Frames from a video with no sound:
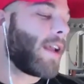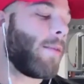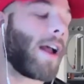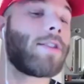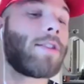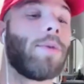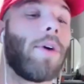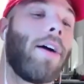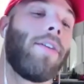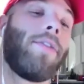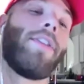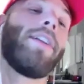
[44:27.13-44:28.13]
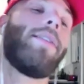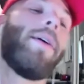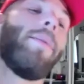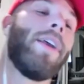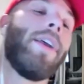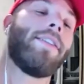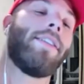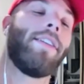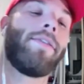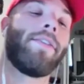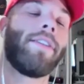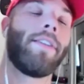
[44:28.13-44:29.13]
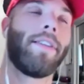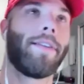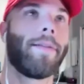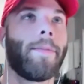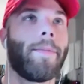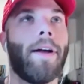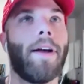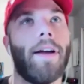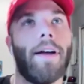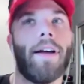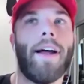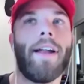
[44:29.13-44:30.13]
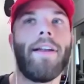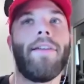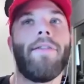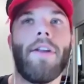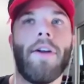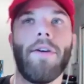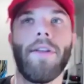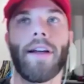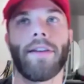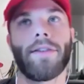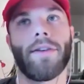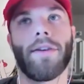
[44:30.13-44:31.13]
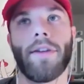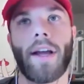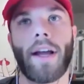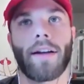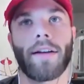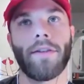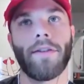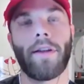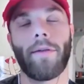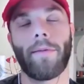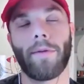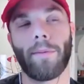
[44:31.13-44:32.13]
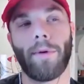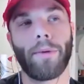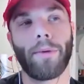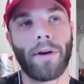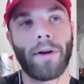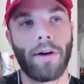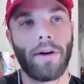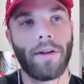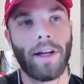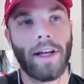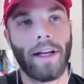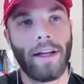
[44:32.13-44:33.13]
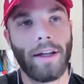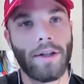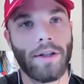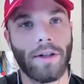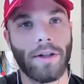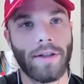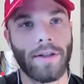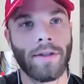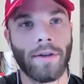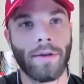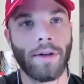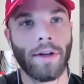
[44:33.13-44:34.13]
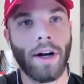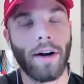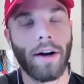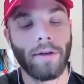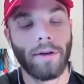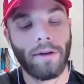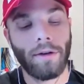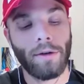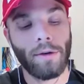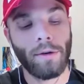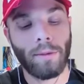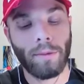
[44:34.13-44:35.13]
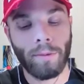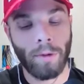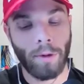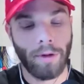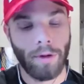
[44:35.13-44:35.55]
that's rough. That makes it even. I didn't even know that. So like, for people to know that insurance isn't going to cover you ruining